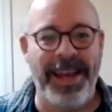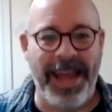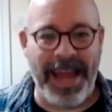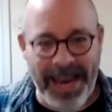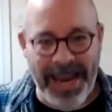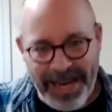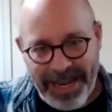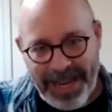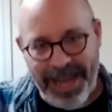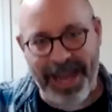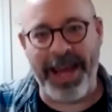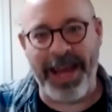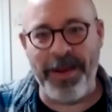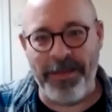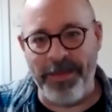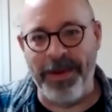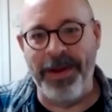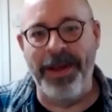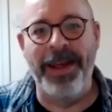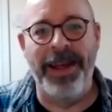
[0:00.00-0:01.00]
in
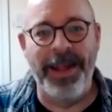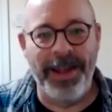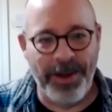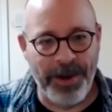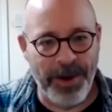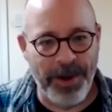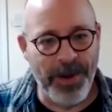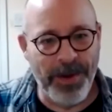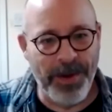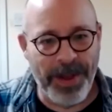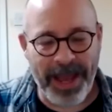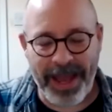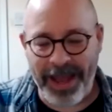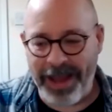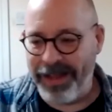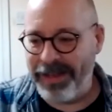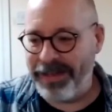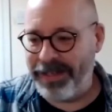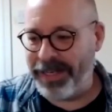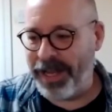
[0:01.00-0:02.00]
came new
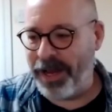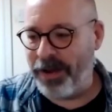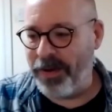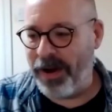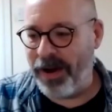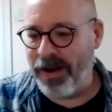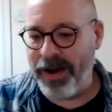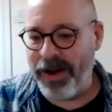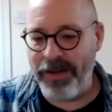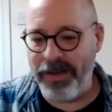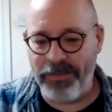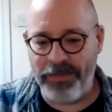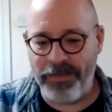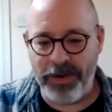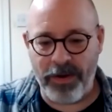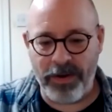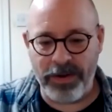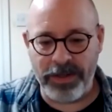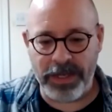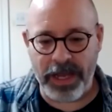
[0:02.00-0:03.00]
gear. So I've
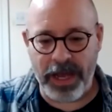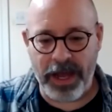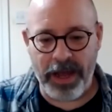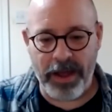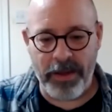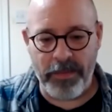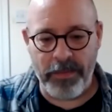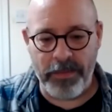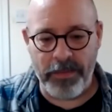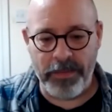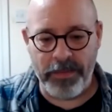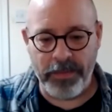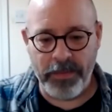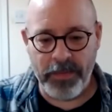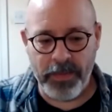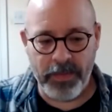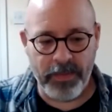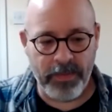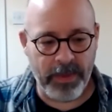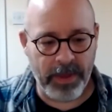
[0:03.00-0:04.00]
got,
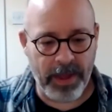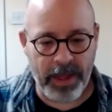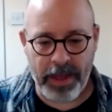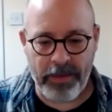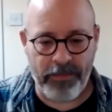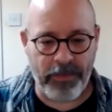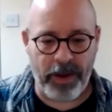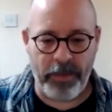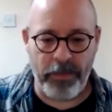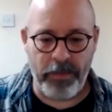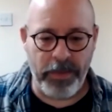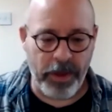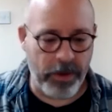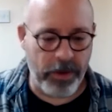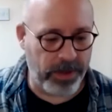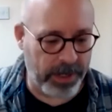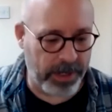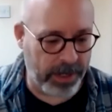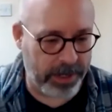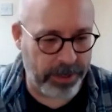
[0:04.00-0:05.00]
if I
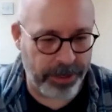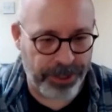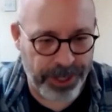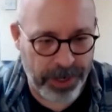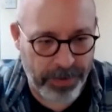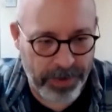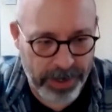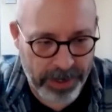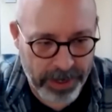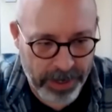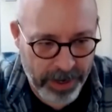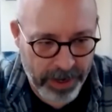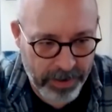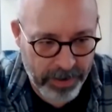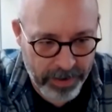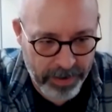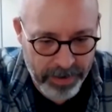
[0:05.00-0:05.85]
mute, I can show it to you.